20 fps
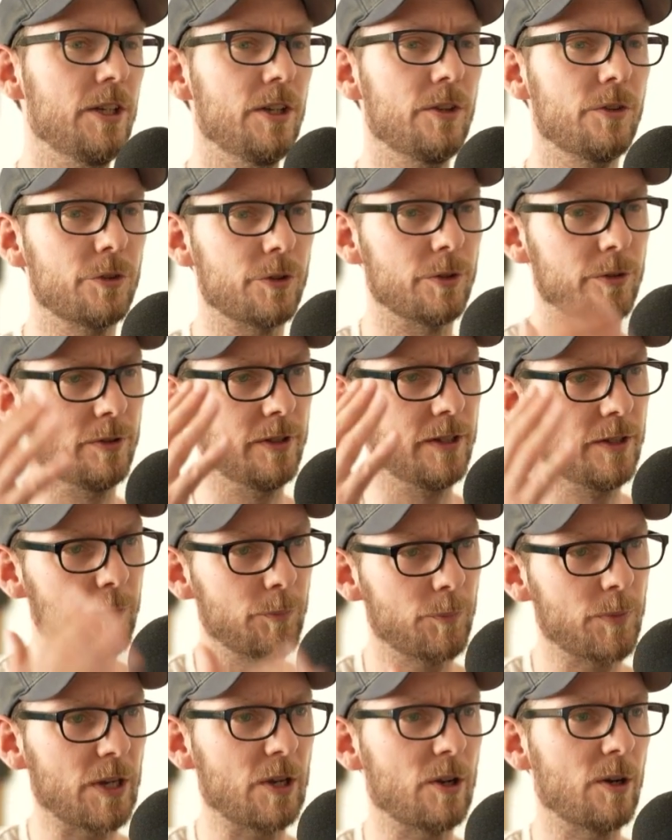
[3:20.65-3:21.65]
So
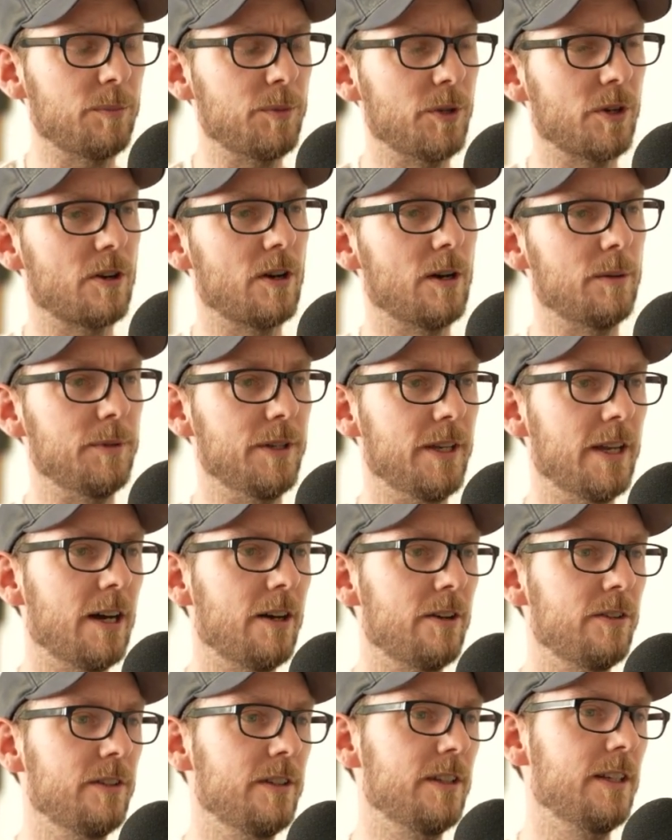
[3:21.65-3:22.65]
pick up your copy
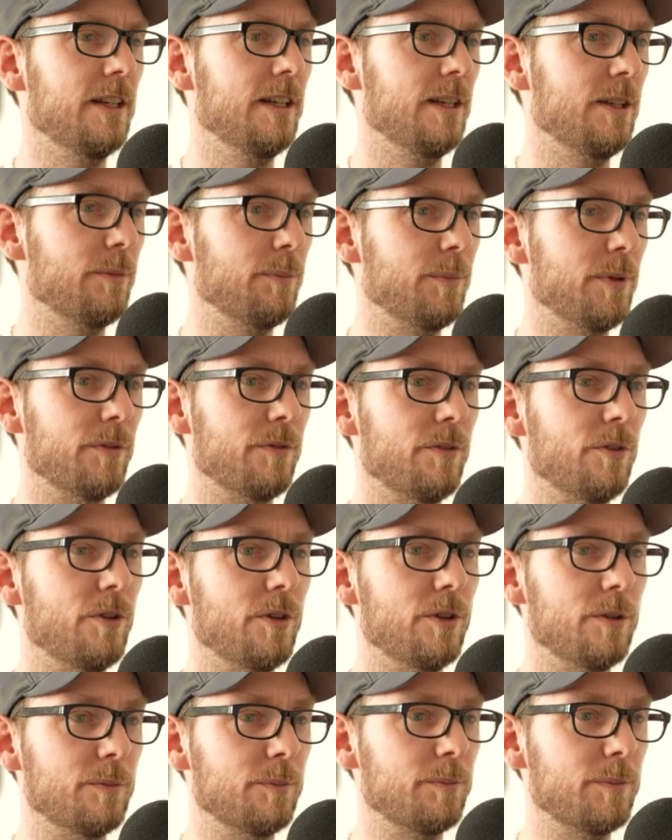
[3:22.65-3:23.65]
now
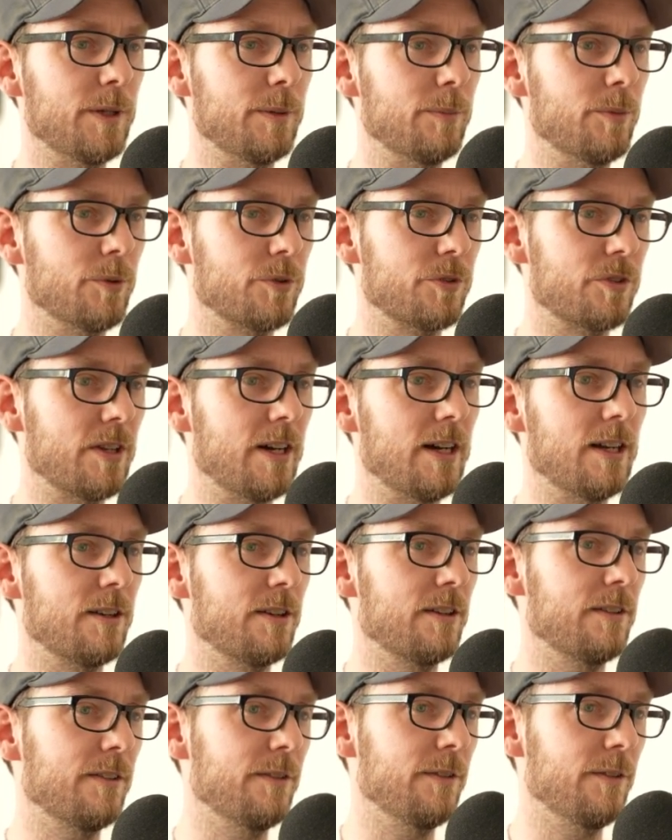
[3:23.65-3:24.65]
before people start
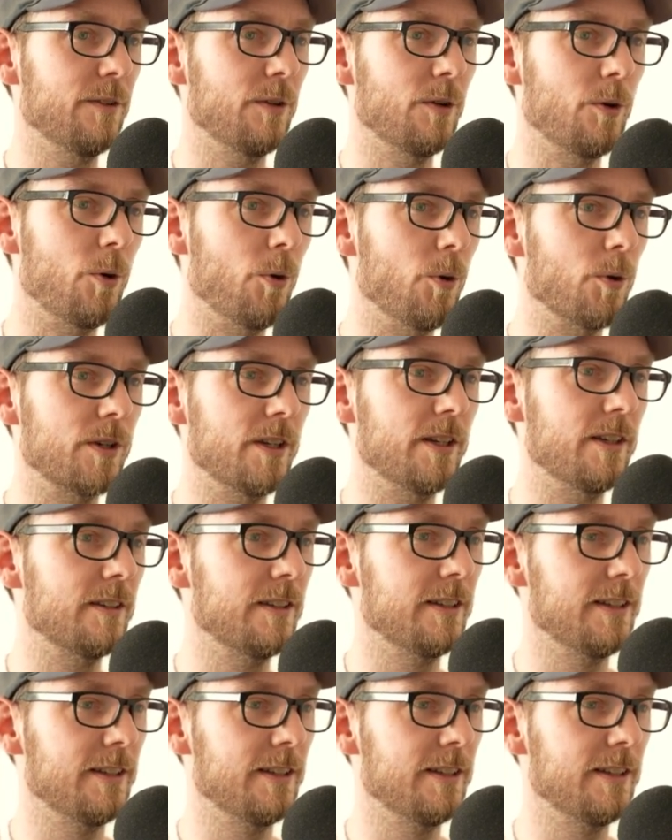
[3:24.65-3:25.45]
hoarding